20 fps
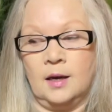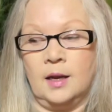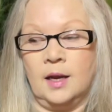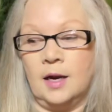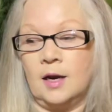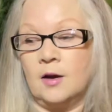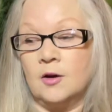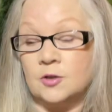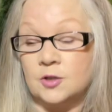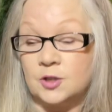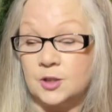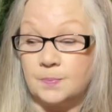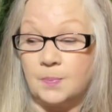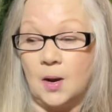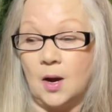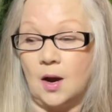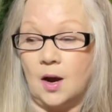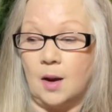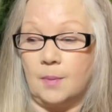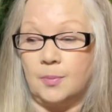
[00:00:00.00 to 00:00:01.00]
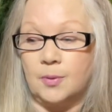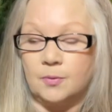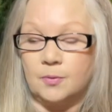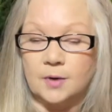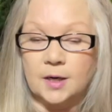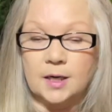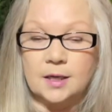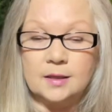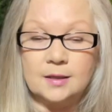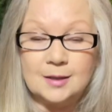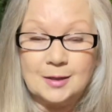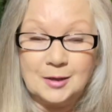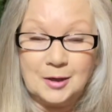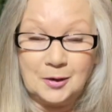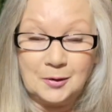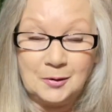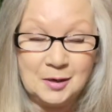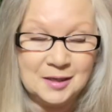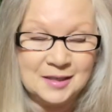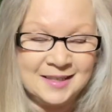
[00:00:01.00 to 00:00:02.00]
like I'll just pop, right? You
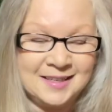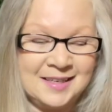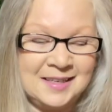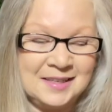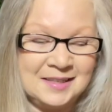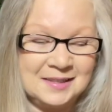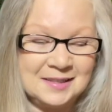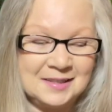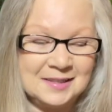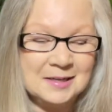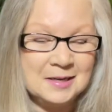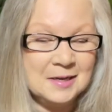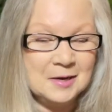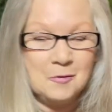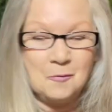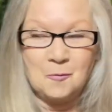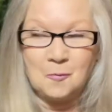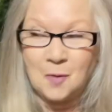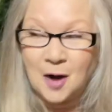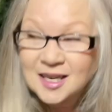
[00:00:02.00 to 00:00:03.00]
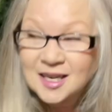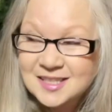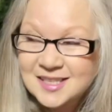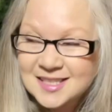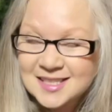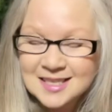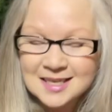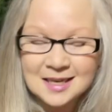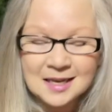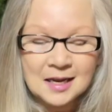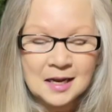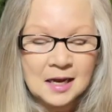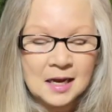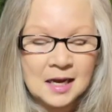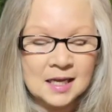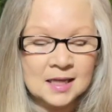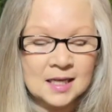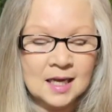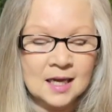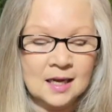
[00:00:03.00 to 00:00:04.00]
know, what?
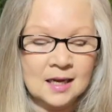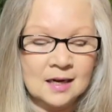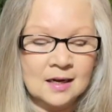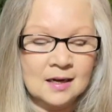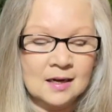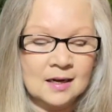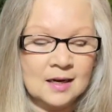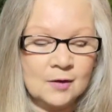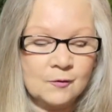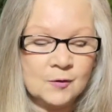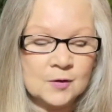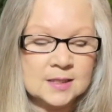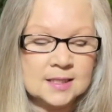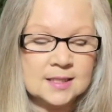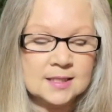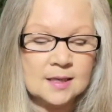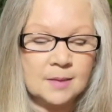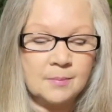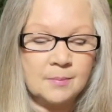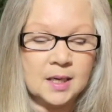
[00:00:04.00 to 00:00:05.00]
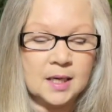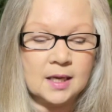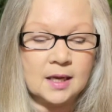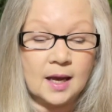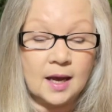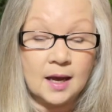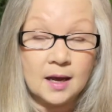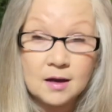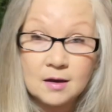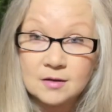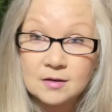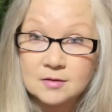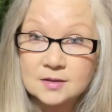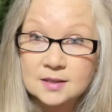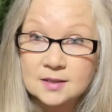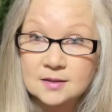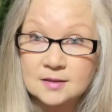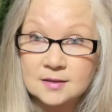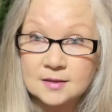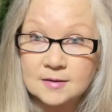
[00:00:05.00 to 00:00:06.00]
And then if it's somebody
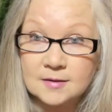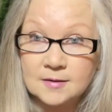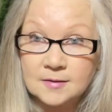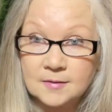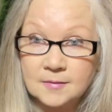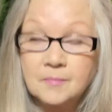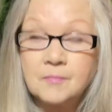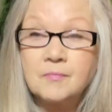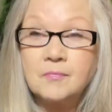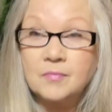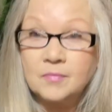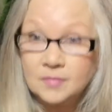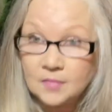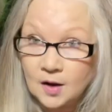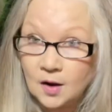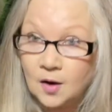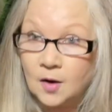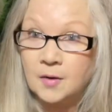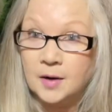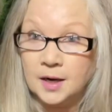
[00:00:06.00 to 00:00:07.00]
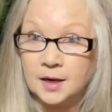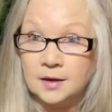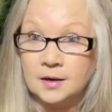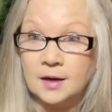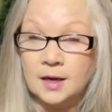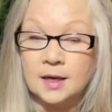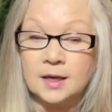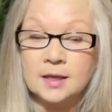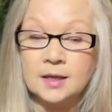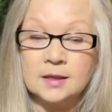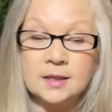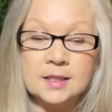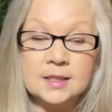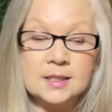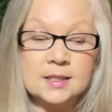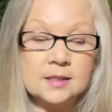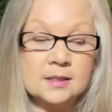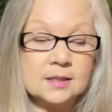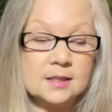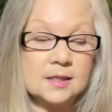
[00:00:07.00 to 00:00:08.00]
else, all right, I can
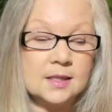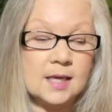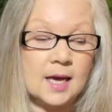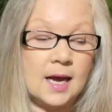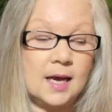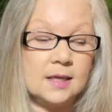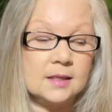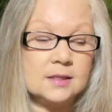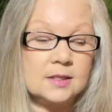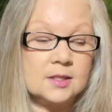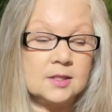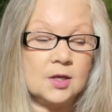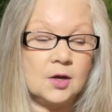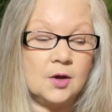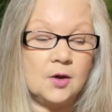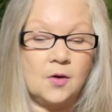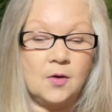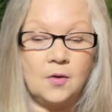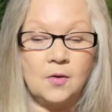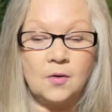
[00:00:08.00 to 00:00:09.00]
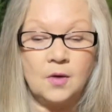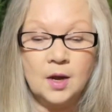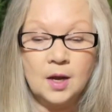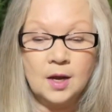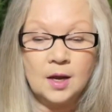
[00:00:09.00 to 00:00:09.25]
listen to that. So